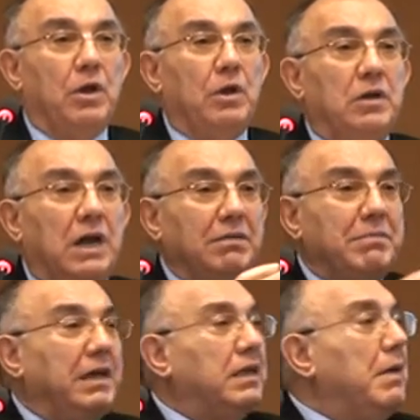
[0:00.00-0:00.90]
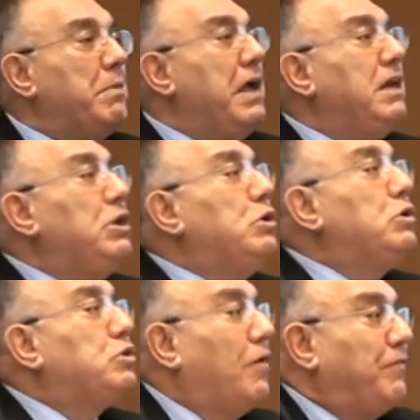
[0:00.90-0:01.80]
You're not making up any
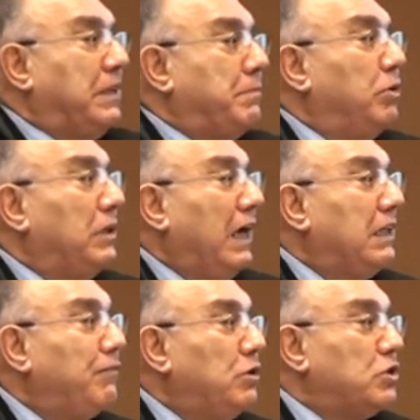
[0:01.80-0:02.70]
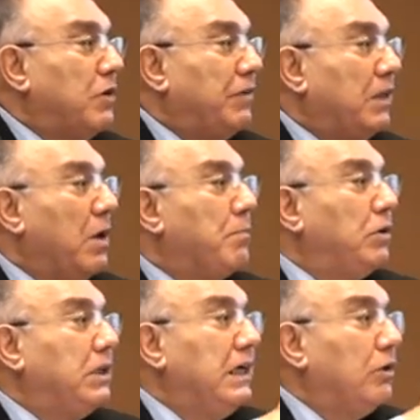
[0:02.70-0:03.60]
use of it, productive use of it,
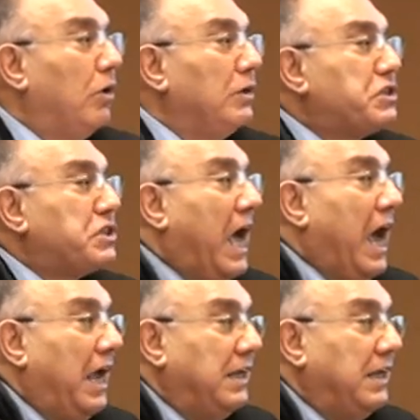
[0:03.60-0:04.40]
putting it on the side